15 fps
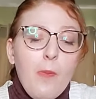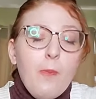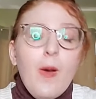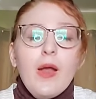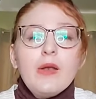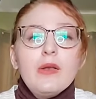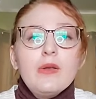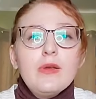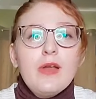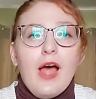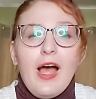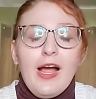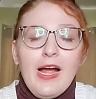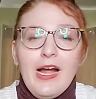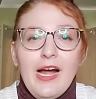but
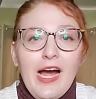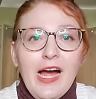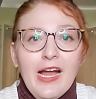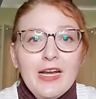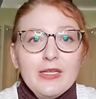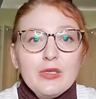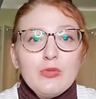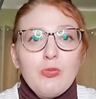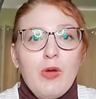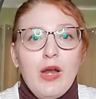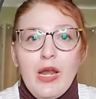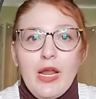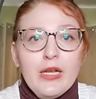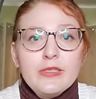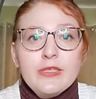I, I just
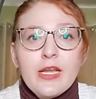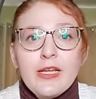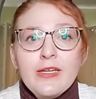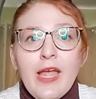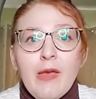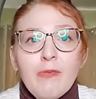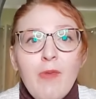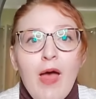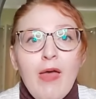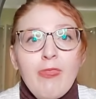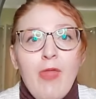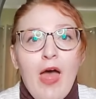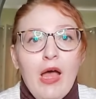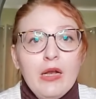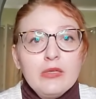wanted to give my
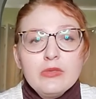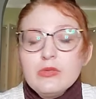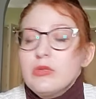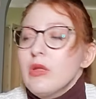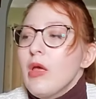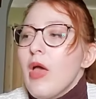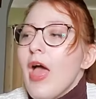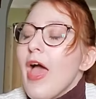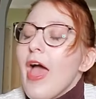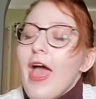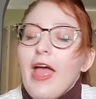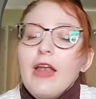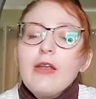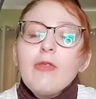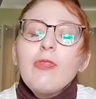thoughts.
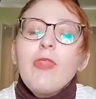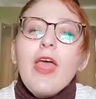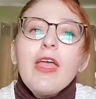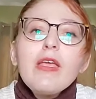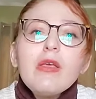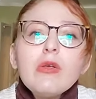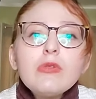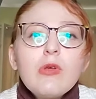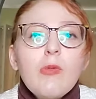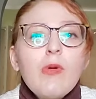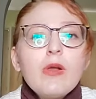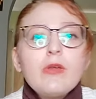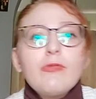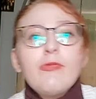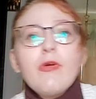And thank you so
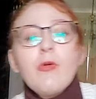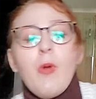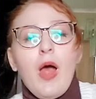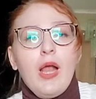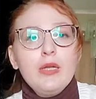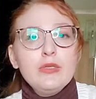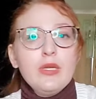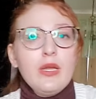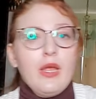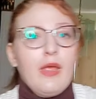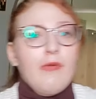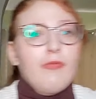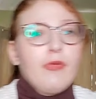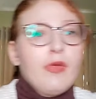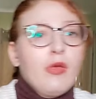much for watching.
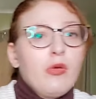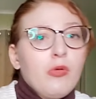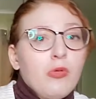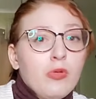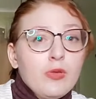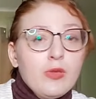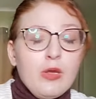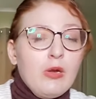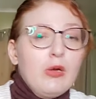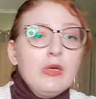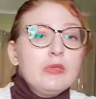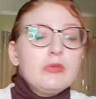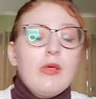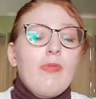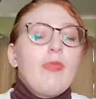If you
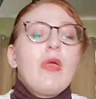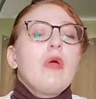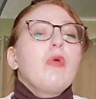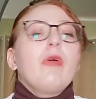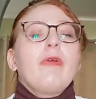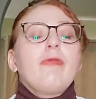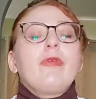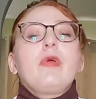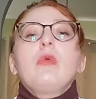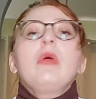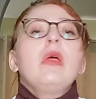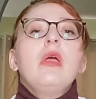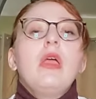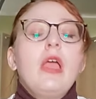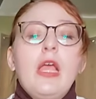learned something or if you
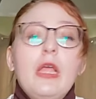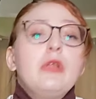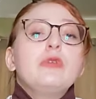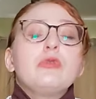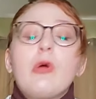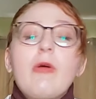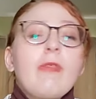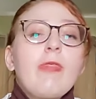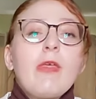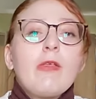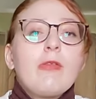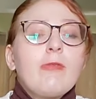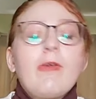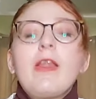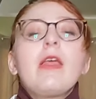enjoyed
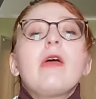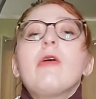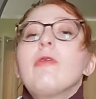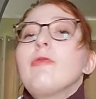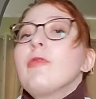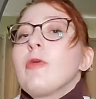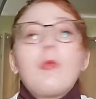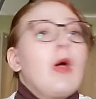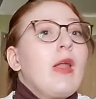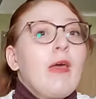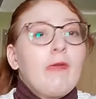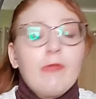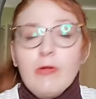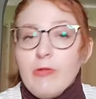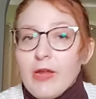this video for
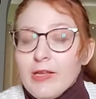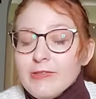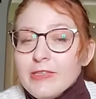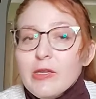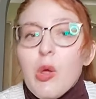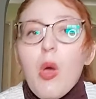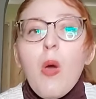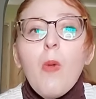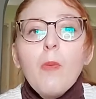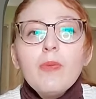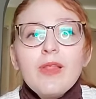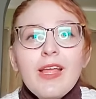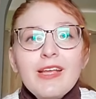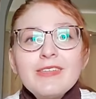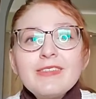whatever reason,
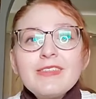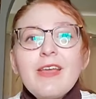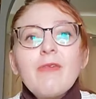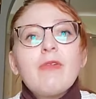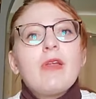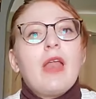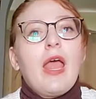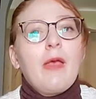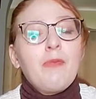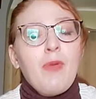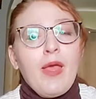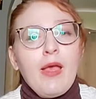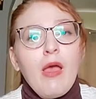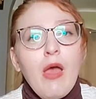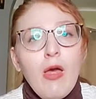please give it a
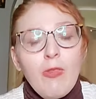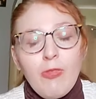big